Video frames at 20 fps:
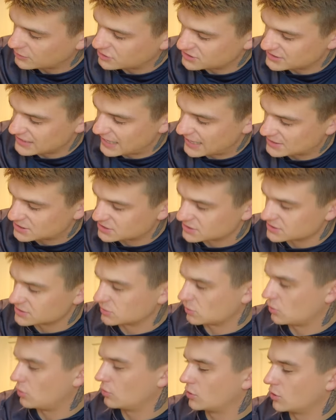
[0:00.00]
just etch this
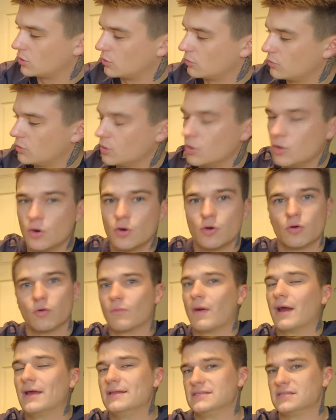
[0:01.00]
logo
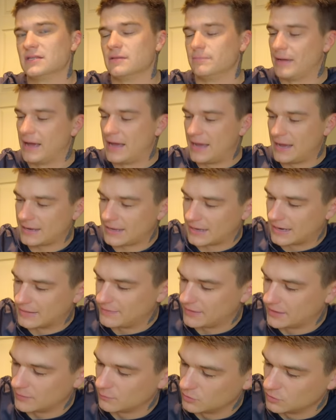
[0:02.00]
right into the bag, and I
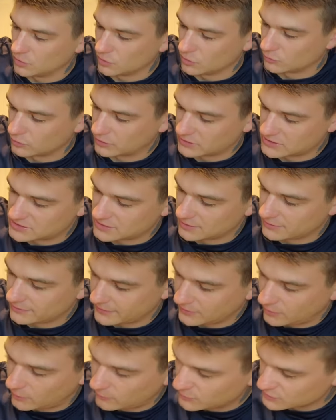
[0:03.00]
think it would look really solid. It
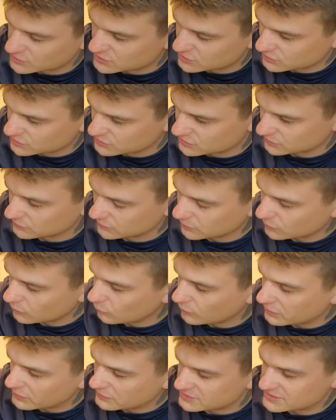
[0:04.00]
almost looks a little
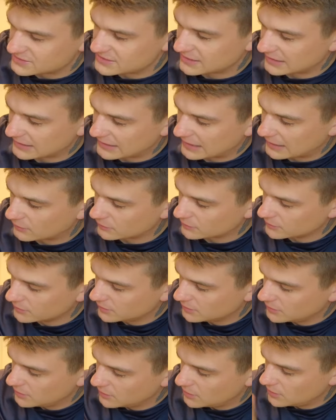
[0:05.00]
weird sticking out
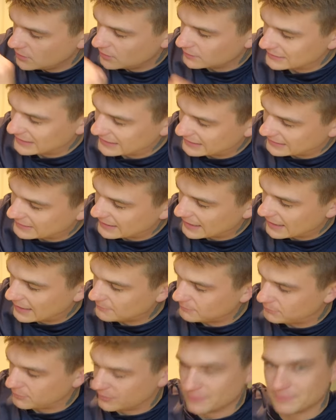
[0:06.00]
like
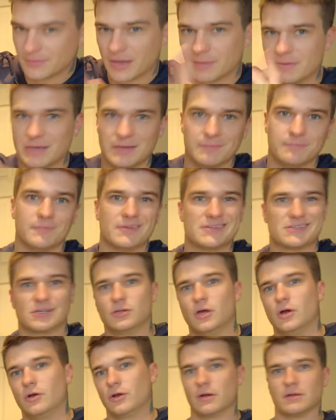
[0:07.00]
that, but I mean, it's a
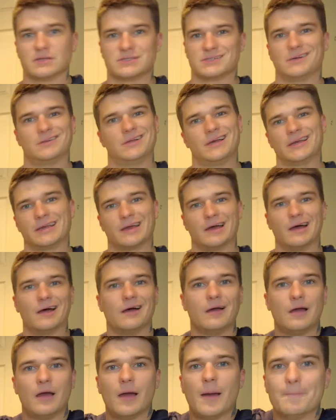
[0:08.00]
logo. It's not like a
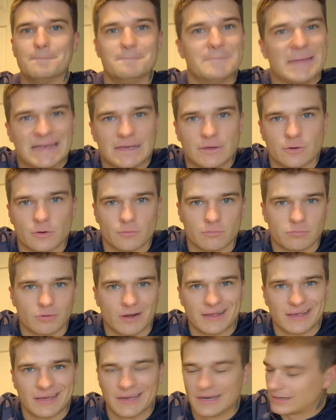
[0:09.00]
make it or
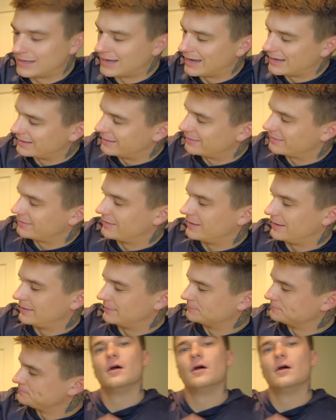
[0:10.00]
break it kind of thing.